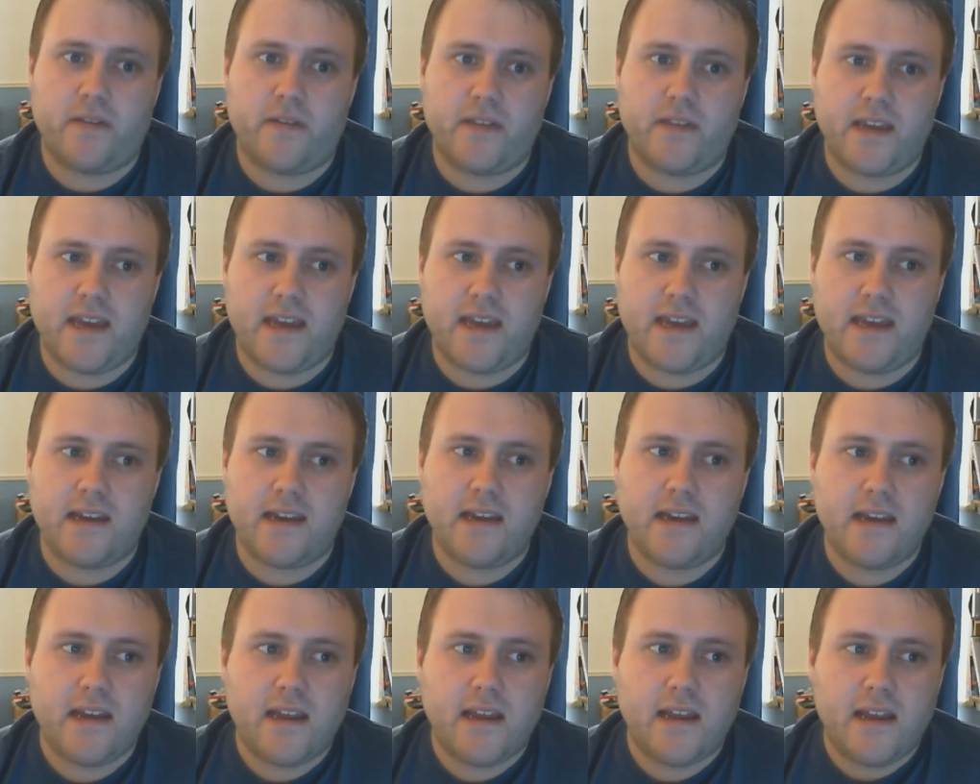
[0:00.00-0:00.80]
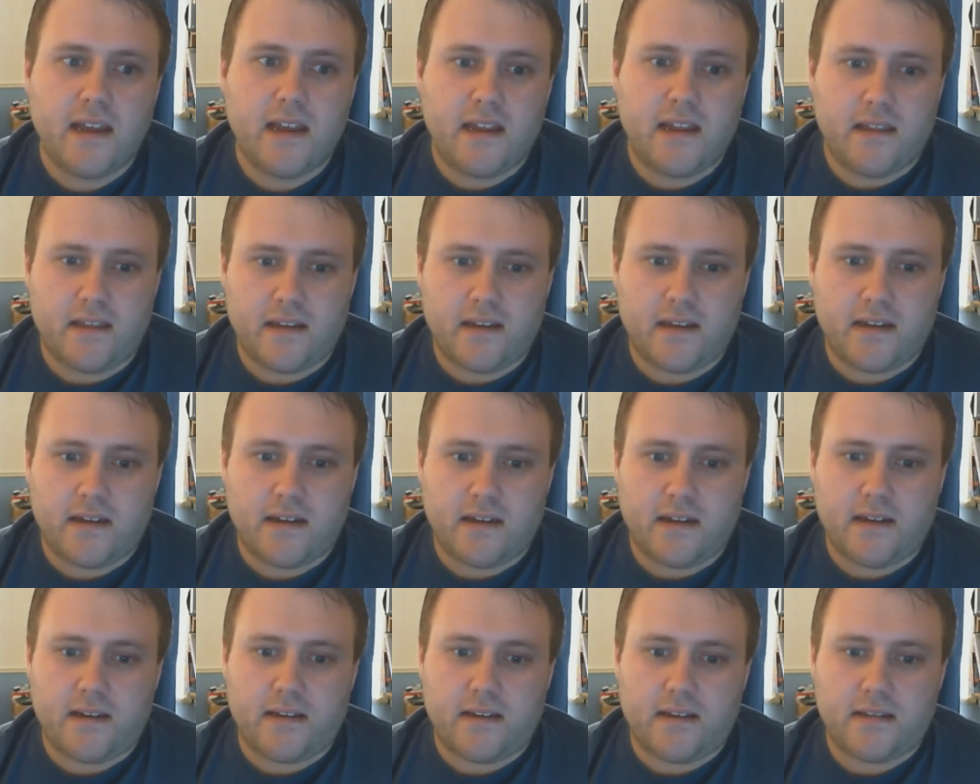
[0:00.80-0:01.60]
The
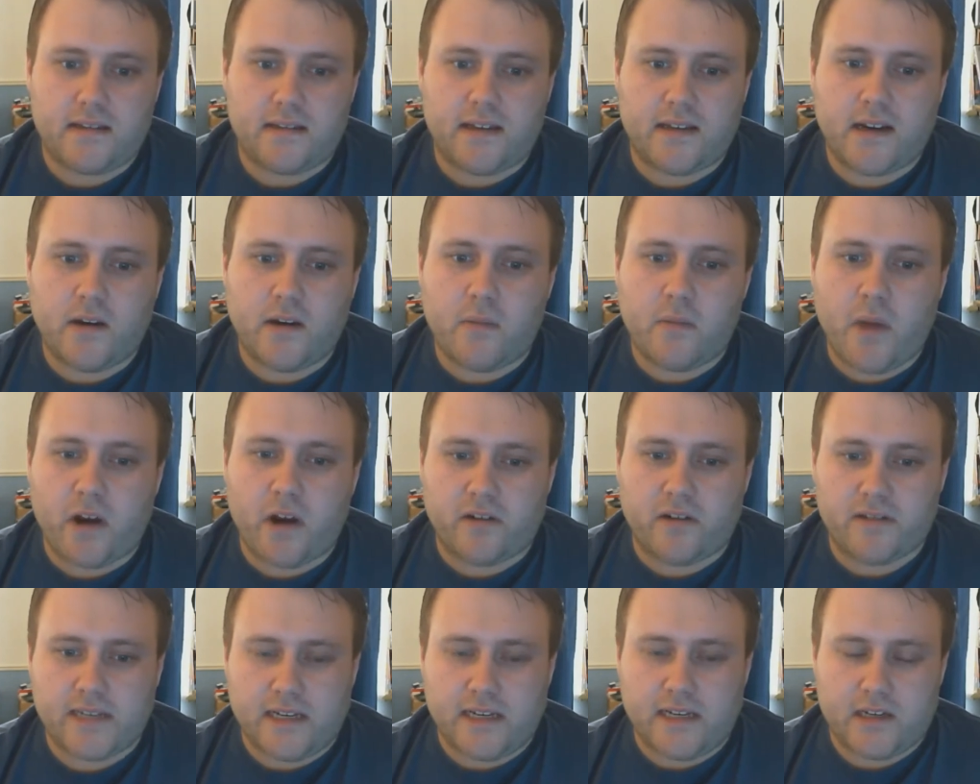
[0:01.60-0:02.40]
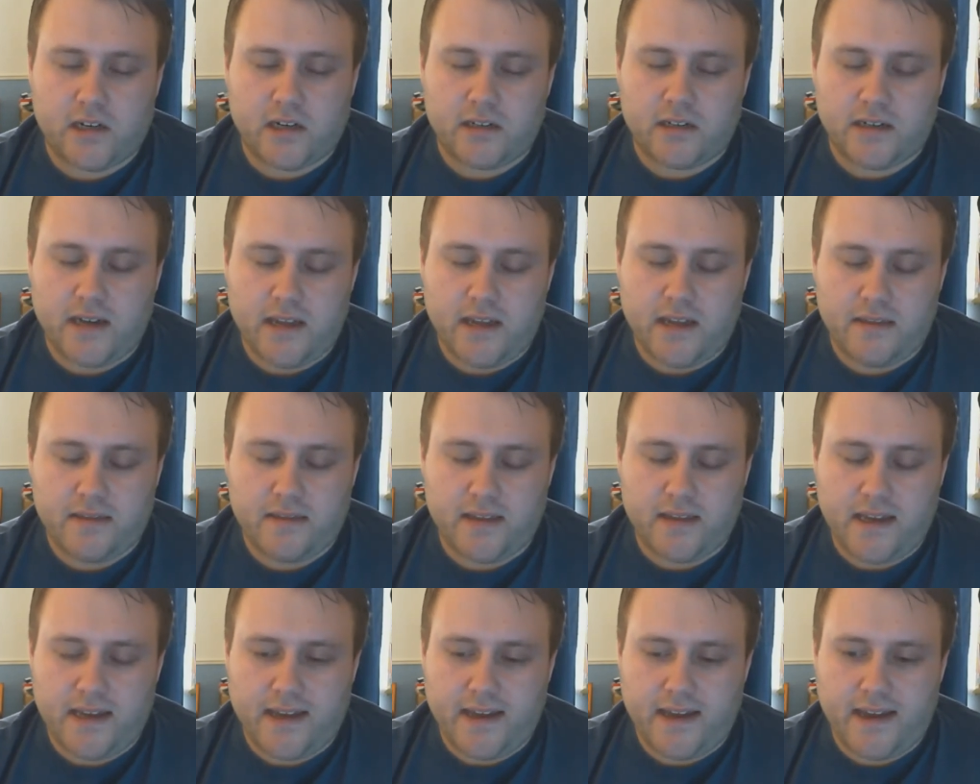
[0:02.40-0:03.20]
the the little micro stitch underneath
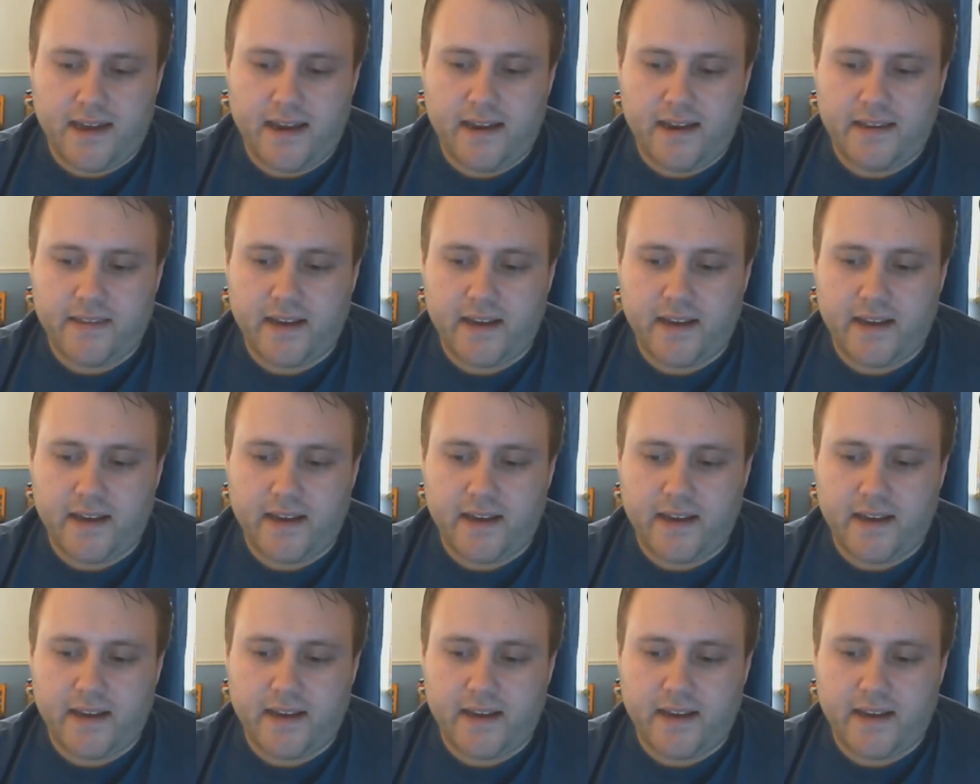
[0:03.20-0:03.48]
the uh,